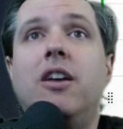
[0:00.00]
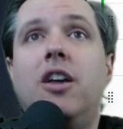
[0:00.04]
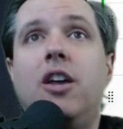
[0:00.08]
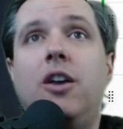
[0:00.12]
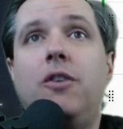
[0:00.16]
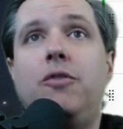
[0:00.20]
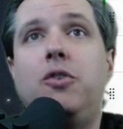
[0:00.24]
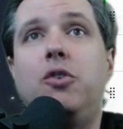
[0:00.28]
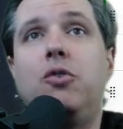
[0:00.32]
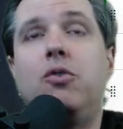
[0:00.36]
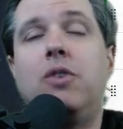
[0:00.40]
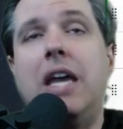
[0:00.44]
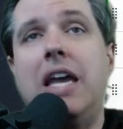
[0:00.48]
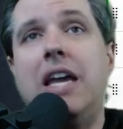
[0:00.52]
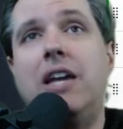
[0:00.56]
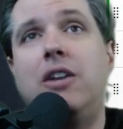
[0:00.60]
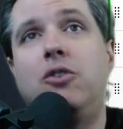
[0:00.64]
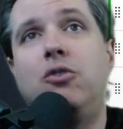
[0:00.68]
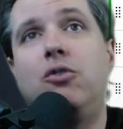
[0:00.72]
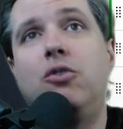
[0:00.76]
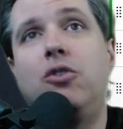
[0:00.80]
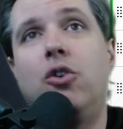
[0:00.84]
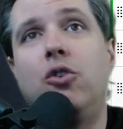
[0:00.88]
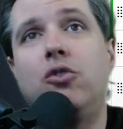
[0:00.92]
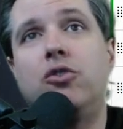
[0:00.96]
If you can't
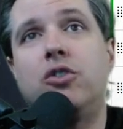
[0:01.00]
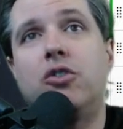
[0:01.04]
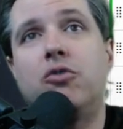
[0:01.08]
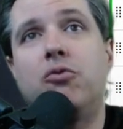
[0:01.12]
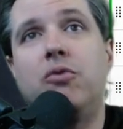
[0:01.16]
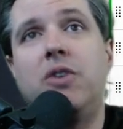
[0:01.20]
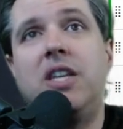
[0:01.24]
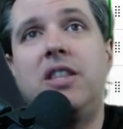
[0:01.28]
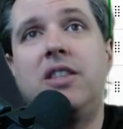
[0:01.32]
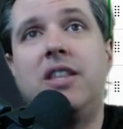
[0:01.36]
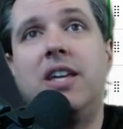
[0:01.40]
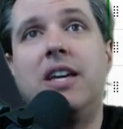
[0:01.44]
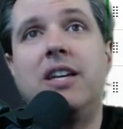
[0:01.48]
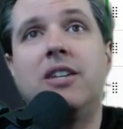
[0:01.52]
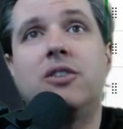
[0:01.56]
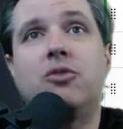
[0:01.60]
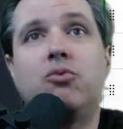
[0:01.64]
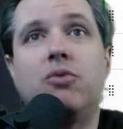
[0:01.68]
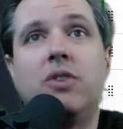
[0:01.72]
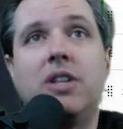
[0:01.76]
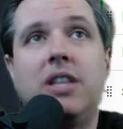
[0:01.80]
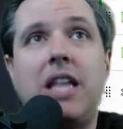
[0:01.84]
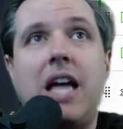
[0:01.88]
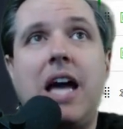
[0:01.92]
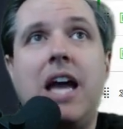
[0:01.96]
do those three things
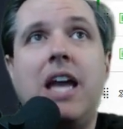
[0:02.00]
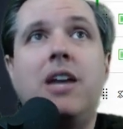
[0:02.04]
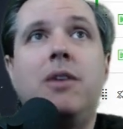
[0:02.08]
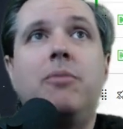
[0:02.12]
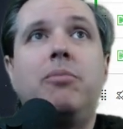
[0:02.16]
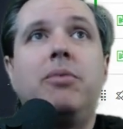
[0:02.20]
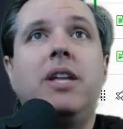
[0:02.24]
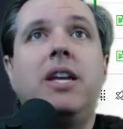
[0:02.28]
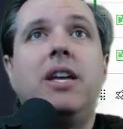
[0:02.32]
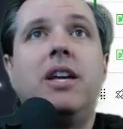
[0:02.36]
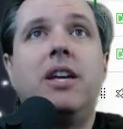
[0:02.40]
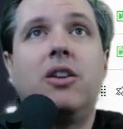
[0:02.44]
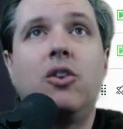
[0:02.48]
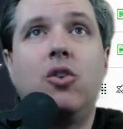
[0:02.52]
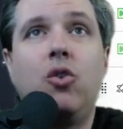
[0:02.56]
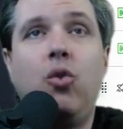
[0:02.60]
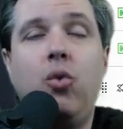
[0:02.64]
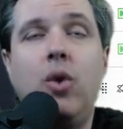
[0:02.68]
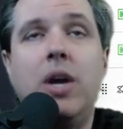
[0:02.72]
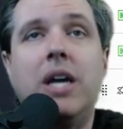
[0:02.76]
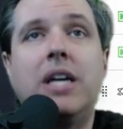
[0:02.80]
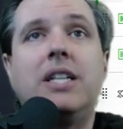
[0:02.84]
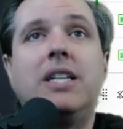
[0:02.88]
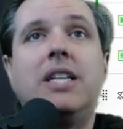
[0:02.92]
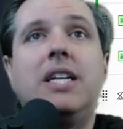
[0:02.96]
reliably and
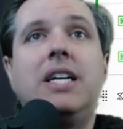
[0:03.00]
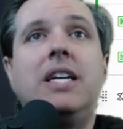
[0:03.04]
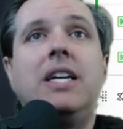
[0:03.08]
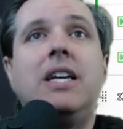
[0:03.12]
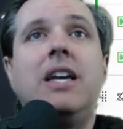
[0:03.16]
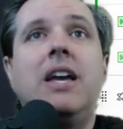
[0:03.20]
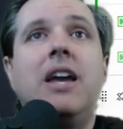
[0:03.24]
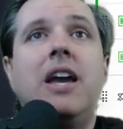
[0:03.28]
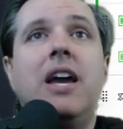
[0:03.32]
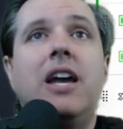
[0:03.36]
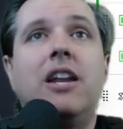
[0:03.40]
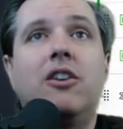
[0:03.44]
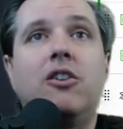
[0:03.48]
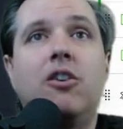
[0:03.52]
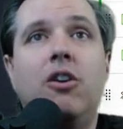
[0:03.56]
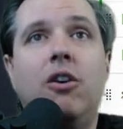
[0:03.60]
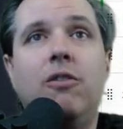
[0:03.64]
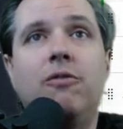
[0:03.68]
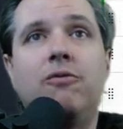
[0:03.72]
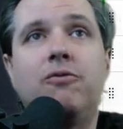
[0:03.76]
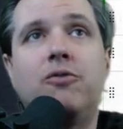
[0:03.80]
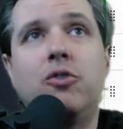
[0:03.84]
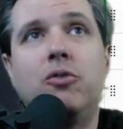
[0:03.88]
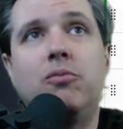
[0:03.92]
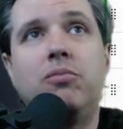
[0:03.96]
quickly and
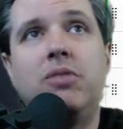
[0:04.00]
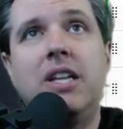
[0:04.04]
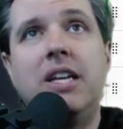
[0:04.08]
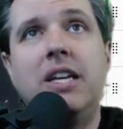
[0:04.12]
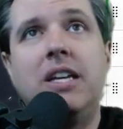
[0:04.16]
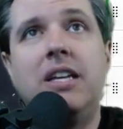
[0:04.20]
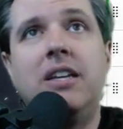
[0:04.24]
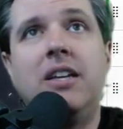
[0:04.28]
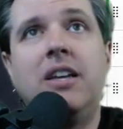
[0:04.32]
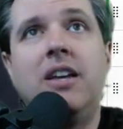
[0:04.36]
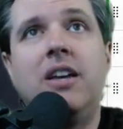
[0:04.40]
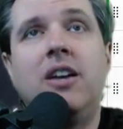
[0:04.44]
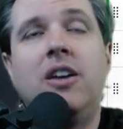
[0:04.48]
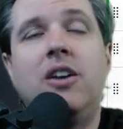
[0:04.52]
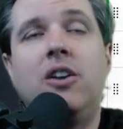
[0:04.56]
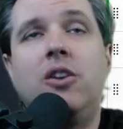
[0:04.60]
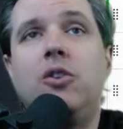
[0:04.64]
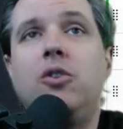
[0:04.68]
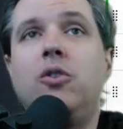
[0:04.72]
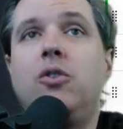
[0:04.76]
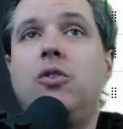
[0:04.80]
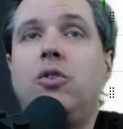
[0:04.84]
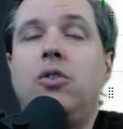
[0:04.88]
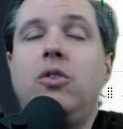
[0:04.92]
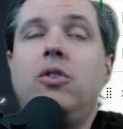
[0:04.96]
comfortably,
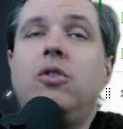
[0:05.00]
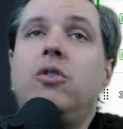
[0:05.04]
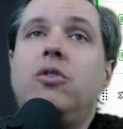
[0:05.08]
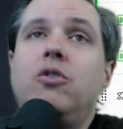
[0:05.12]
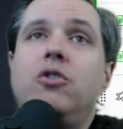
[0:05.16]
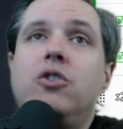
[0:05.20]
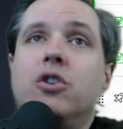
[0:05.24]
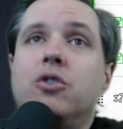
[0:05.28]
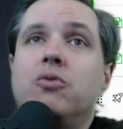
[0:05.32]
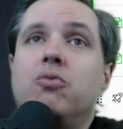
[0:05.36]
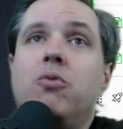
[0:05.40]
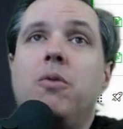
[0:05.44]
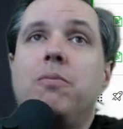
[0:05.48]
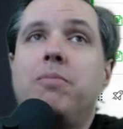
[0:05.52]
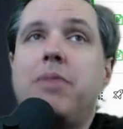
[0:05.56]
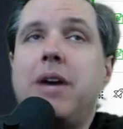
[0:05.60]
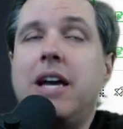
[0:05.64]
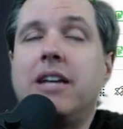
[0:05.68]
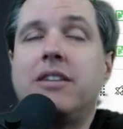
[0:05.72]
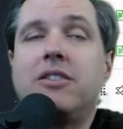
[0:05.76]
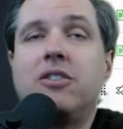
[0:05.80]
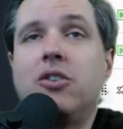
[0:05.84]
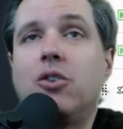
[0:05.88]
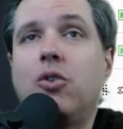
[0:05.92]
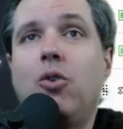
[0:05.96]
you just won't
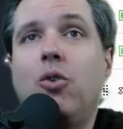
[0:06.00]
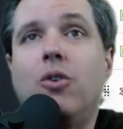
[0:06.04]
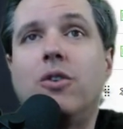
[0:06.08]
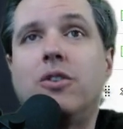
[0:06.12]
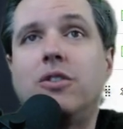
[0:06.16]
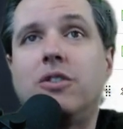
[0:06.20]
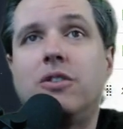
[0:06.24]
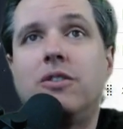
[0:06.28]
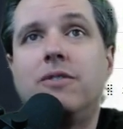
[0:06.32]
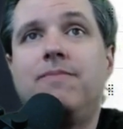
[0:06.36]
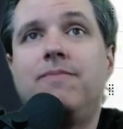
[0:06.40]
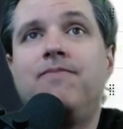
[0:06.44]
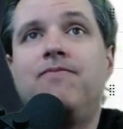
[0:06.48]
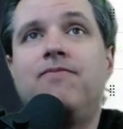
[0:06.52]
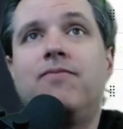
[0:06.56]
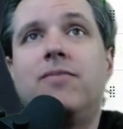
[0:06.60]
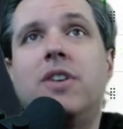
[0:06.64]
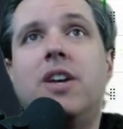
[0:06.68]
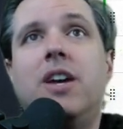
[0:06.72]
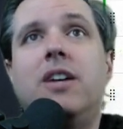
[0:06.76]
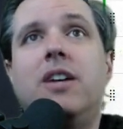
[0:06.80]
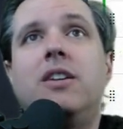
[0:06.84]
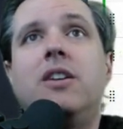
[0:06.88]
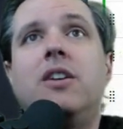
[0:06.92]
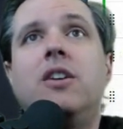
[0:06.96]
pass the course.
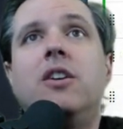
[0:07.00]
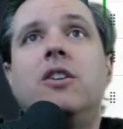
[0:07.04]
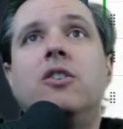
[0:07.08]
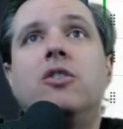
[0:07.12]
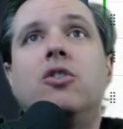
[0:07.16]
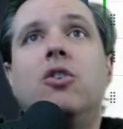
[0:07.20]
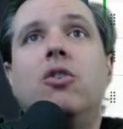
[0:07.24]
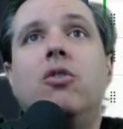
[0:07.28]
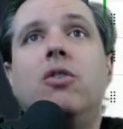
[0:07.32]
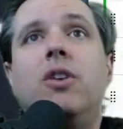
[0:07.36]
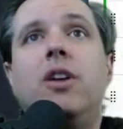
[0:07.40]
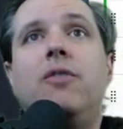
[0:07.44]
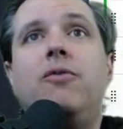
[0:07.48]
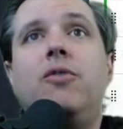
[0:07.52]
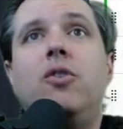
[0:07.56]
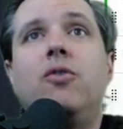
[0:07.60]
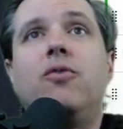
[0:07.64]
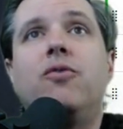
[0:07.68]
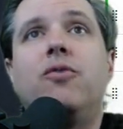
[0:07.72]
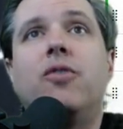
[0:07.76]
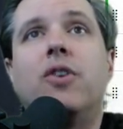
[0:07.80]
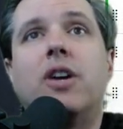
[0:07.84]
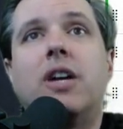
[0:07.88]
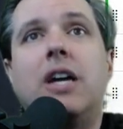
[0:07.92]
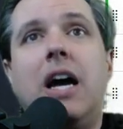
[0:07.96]
Okay, so if you've
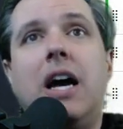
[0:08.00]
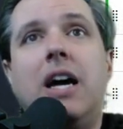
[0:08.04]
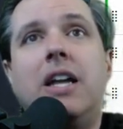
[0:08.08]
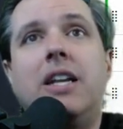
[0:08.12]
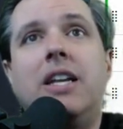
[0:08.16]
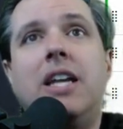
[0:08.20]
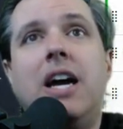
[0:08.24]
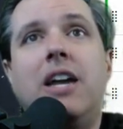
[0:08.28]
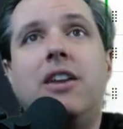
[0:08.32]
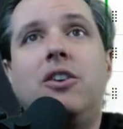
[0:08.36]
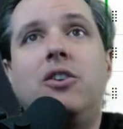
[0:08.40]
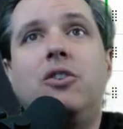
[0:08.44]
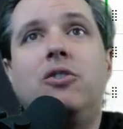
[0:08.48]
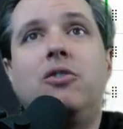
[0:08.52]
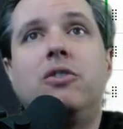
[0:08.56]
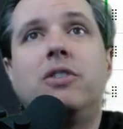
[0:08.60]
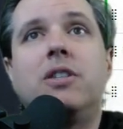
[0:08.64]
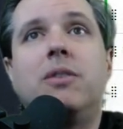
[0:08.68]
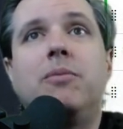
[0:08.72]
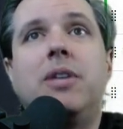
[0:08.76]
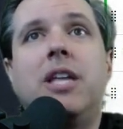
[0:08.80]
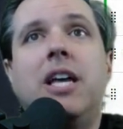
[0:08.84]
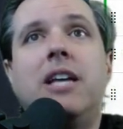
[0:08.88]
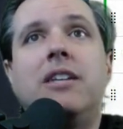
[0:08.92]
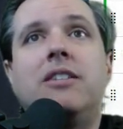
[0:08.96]
forgotten how to do
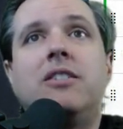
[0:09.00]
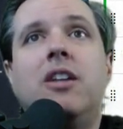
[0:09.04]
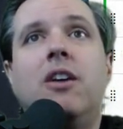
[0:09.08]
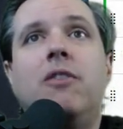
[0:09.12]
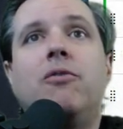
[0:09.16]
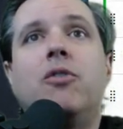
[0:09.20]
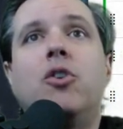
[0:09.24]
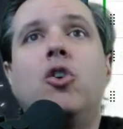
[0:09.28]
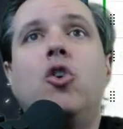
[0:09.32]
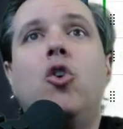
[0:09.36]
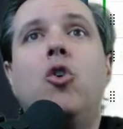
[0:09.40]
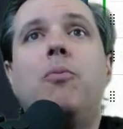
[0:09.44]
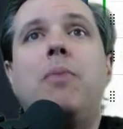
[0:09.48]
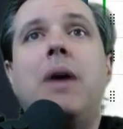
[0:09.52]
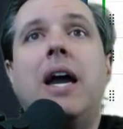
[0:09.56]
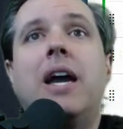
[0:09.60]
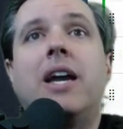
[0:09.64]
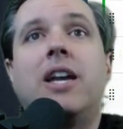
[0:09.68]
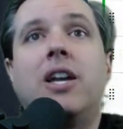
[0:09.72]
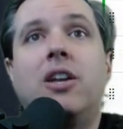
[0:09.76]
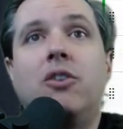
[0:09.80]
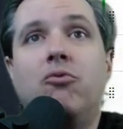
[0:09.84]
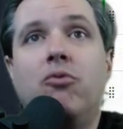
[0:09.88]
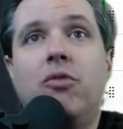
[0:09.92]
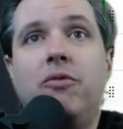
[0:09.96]
some of that stuff, go
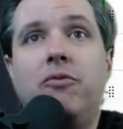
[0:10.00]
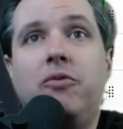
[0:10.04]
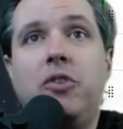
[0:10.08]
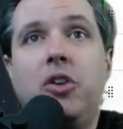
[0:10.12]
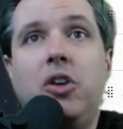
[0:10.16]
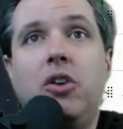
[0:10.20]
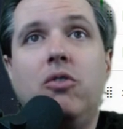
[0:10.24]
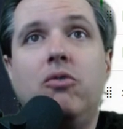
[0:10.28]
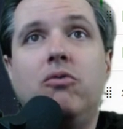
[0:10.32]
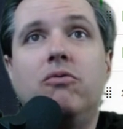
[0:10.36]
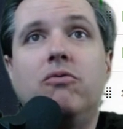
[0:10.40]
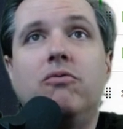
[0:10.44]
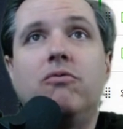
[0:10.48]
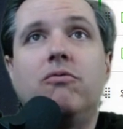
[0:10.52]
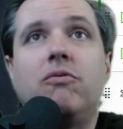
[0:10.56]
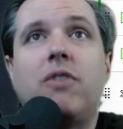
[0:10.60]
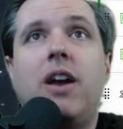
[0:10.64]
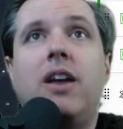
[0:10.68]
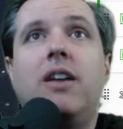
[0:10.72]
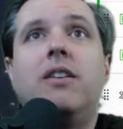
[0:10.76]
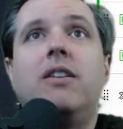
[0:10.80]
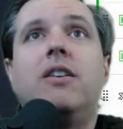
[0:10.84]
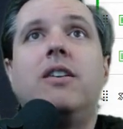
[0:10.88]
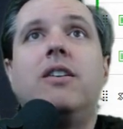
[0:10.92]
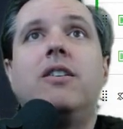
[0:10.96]
back and review,
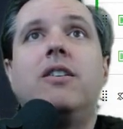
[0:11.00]
right?